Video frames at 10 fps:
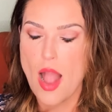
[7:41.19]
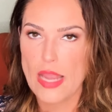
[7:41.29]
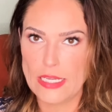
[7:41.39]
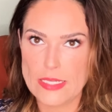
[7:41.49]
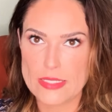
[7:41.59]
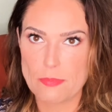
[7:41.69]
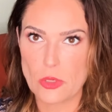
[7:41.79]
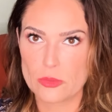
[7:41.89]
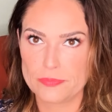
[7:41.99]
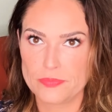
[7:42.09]
I need a
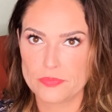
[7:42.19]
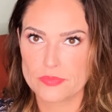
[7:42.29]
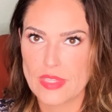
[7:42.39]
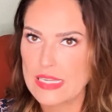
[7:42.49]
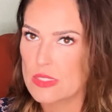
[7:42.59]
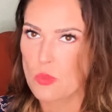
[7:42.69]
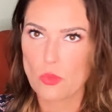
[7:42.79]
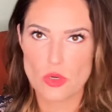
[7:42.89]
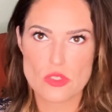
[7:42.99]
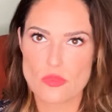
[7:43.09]
zipper. That's what
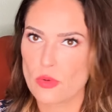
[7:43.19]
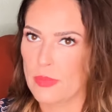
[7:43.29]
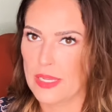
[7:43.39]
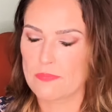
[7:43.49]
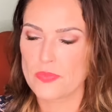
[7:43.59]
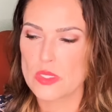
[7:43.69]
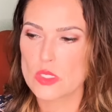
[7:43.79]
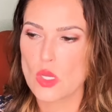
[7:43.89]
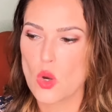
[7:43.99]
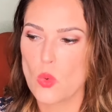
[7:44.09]
works for me.
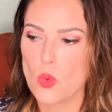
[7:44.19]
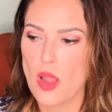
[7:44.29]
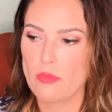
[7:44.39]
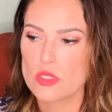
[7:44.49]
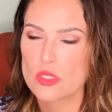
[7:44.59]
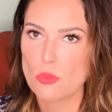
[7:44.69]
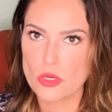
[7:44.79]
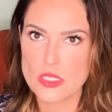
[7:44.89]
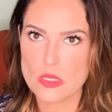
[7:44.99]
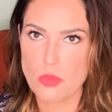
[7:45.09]
So I was
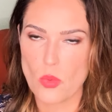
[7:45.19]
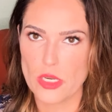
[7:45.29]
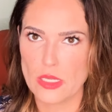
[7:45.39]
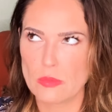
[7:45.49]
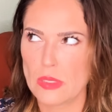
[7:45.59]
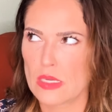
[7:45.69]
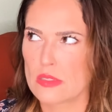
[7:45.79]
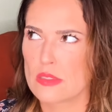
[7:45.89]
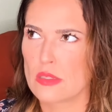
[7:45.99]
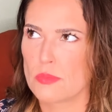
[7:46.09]
super disappointed
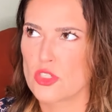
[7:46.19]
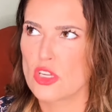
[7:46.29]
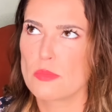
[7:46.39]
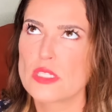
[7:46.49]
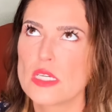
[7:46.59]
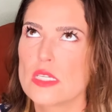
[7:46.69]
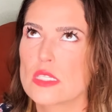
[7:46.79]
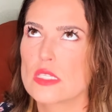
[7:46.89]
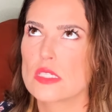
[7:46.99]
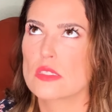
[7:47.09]
because the Pochette
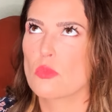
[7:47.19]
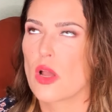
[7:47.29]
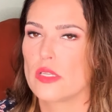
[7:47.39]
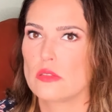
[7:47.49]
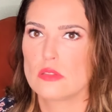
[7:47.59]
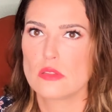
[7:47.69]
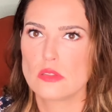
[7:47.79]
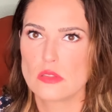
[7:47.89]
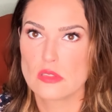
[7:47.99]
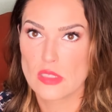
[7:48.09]
Matisse is what,
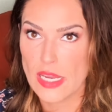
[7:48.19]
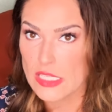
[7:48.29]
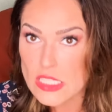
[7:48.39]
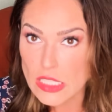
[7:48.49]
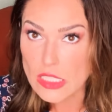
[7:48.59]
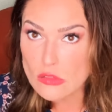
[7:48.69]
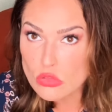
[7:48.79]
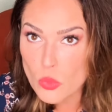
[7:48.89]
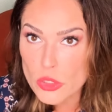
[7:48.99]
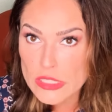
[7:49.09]

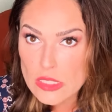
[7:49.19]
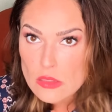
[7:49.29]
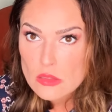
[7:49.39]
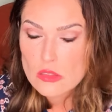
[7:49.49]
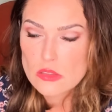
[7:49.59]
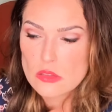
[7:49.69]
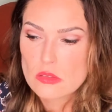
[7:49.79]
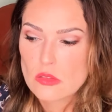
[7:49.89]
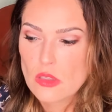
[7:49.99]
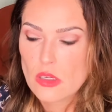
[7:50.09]
$18.40
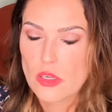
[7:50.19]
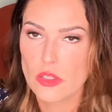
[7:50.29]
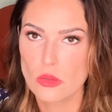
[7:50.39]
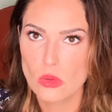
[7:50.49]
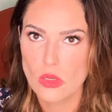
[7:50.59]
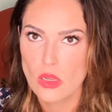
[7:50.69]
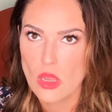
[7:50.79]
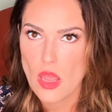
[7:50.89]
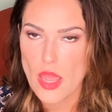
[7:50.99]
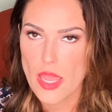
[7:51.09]
new,
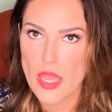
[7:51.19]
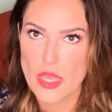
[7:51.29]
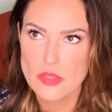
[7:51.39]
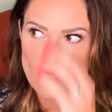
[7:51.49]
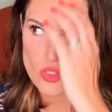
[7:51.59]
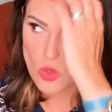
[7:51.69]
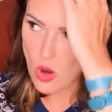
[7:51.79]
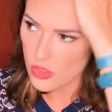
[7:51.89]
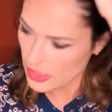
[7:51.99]
and they're so hard